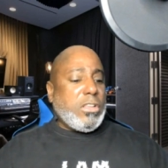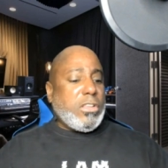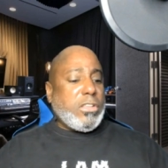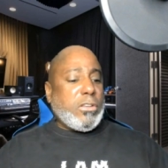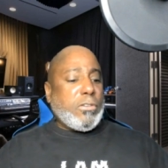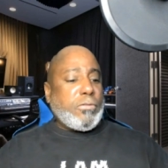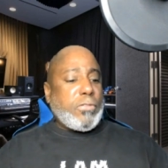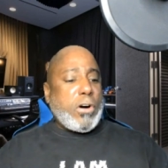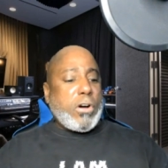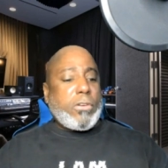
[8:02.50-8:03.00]

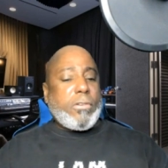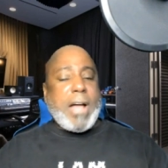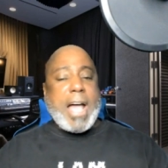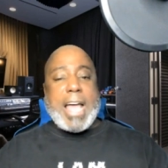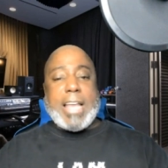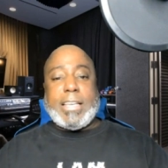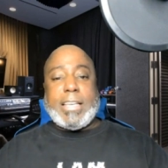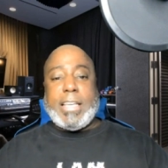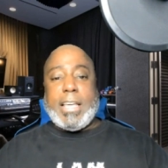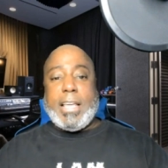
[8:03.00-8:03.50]
the voter
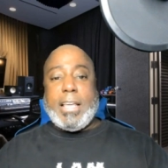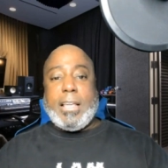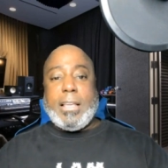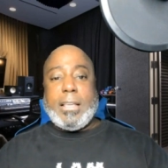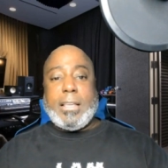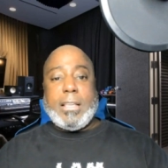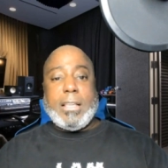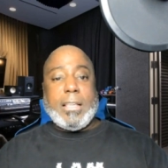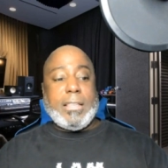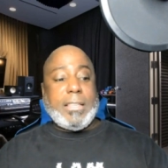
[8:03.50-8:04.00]

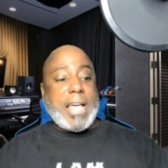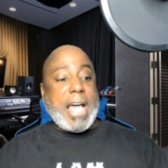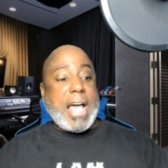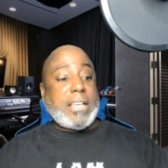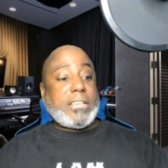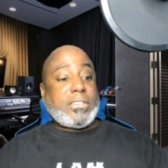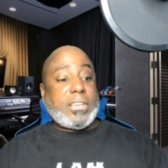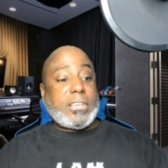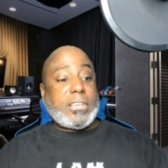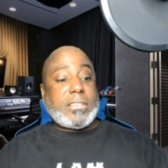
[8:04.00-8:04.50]
ID,
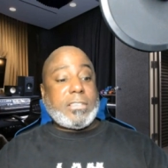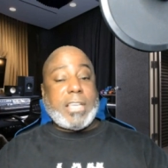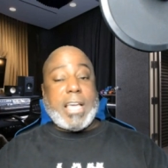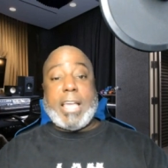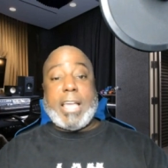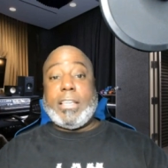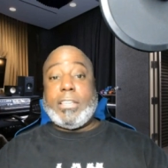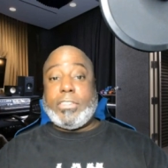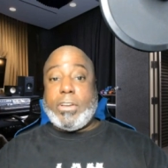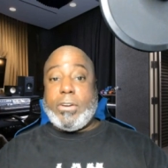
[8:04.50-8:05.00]
that's just
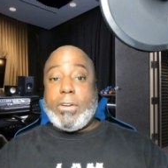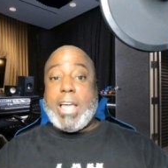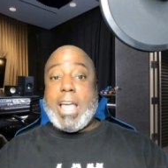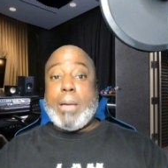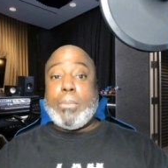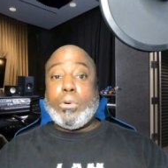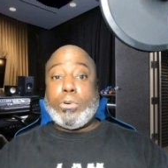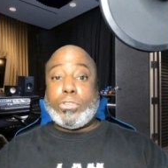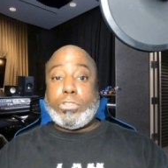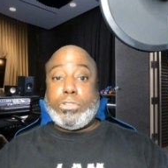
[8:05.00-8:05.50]
saying that they're
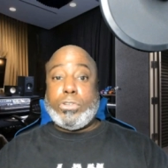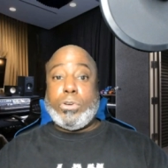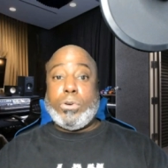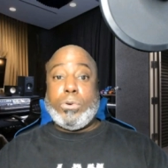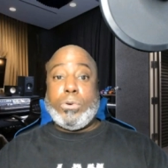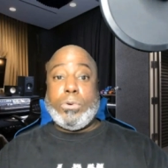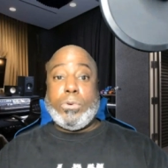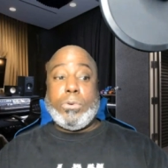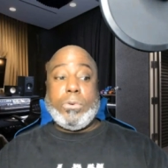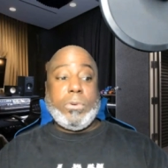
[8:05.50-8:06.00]
able
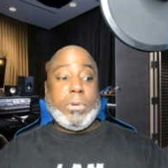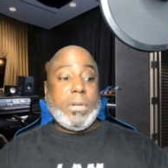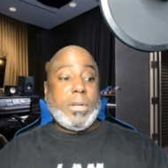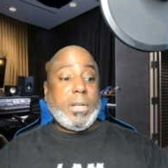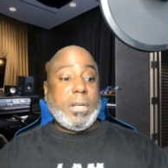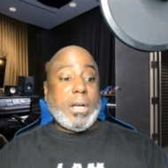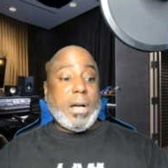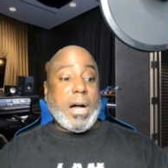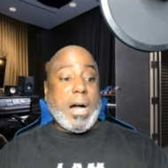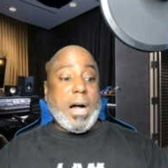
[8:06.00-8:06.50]
to
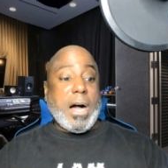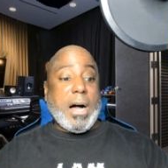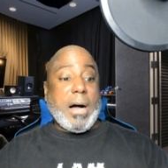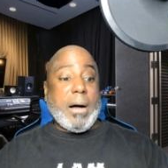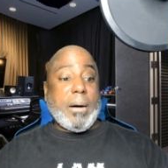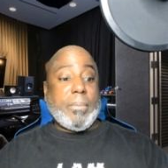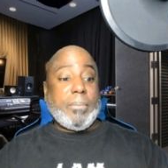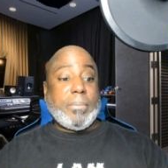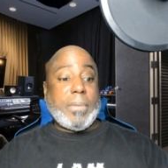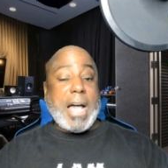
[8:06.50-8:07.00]

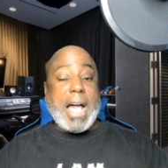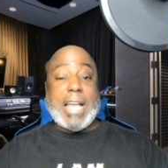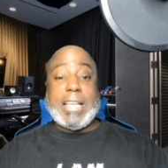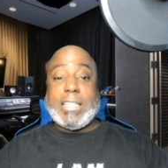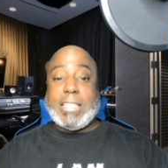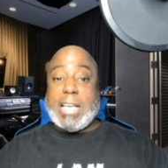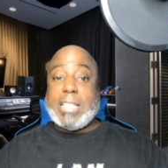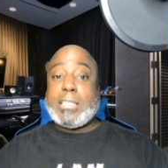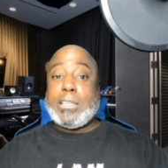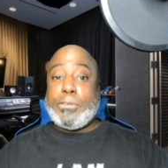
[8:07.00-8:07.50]

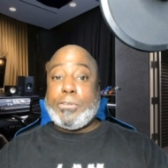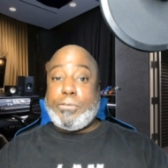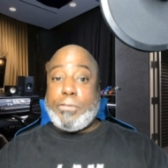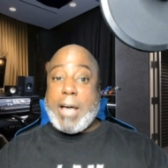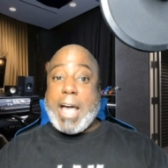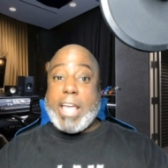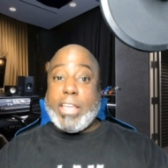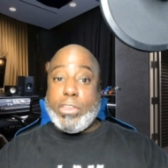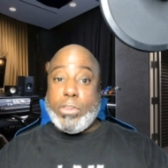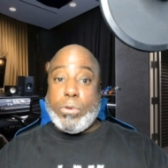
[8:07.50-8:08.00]

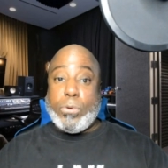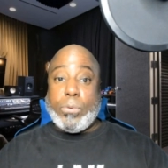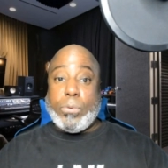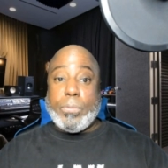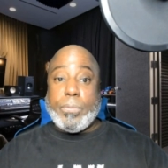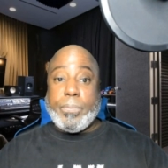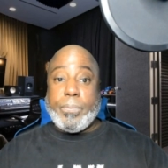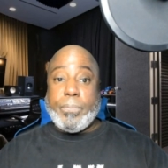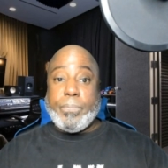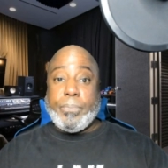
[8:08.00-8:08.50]
identify you,
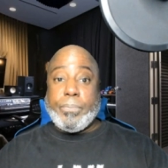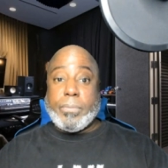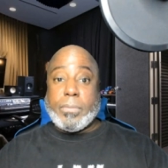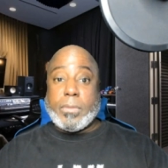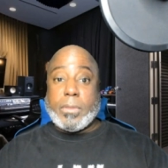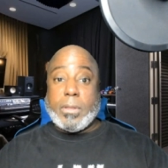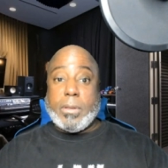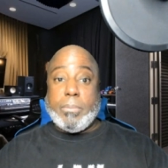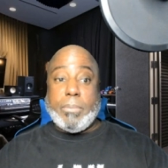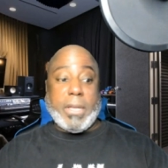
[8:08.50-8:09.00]

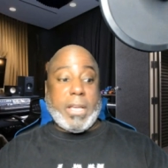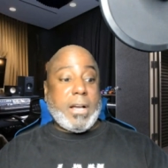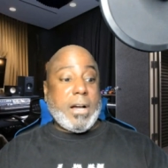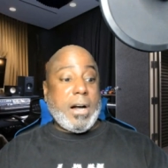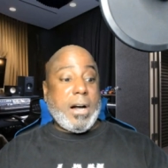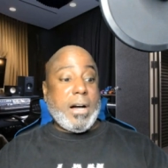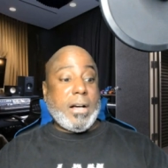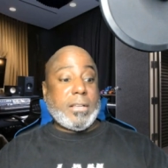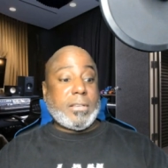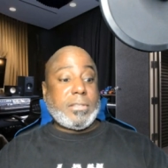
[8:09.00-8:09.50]

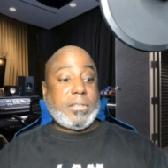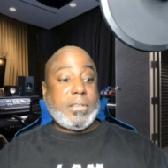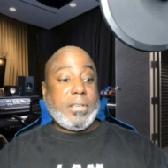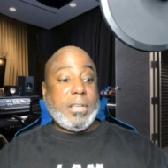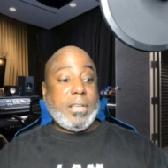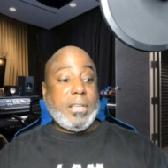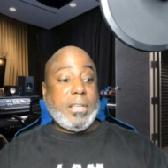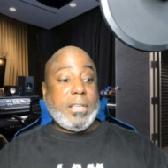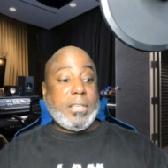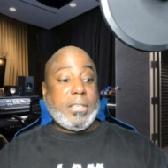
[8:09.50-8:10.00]
because
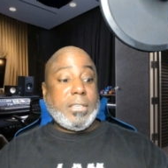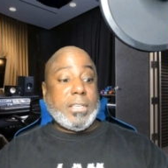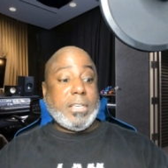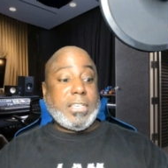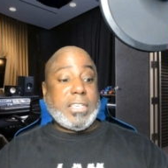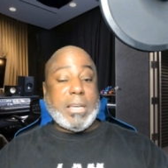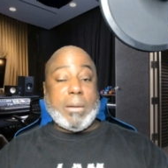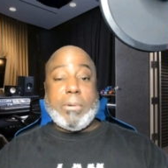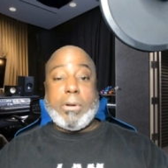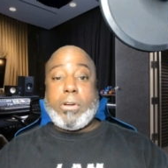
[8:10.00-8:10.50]
the
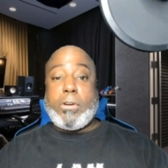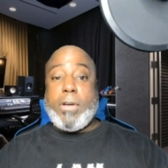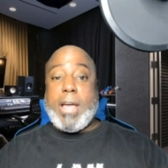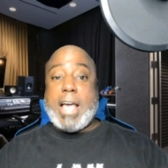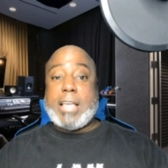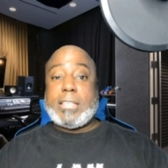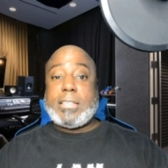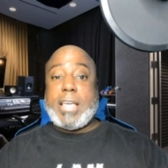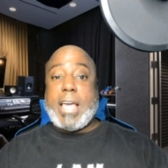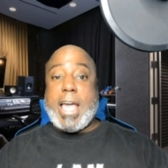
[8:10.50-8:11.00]

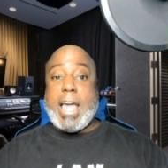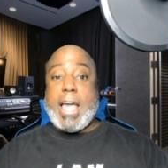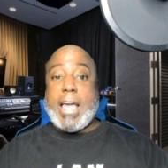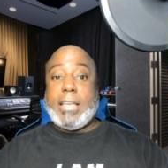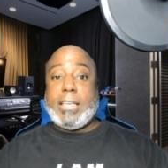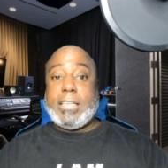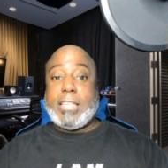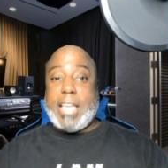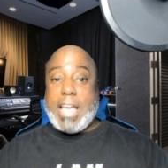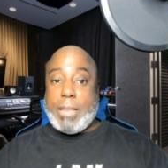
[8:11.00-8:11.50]
Democrats
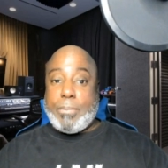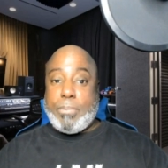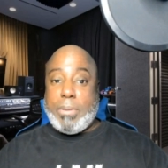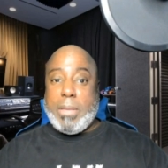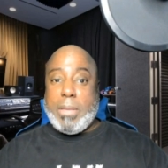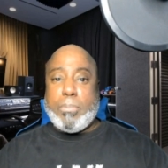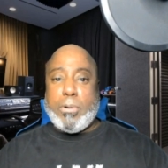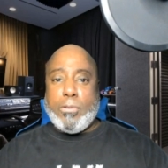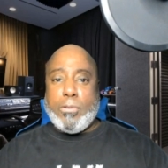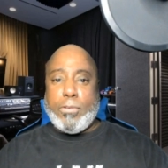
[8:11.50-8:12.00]
had dead
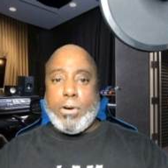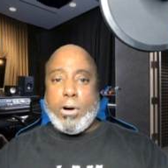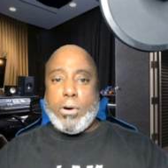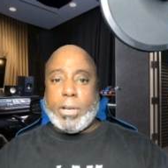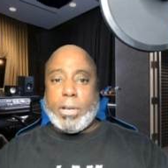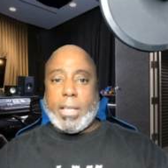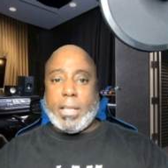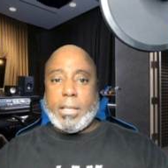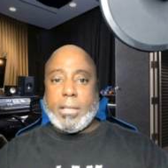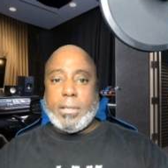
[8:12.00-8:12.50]
people
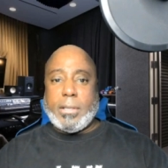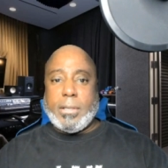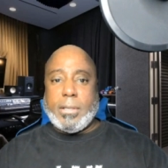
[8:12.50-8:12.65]
voting.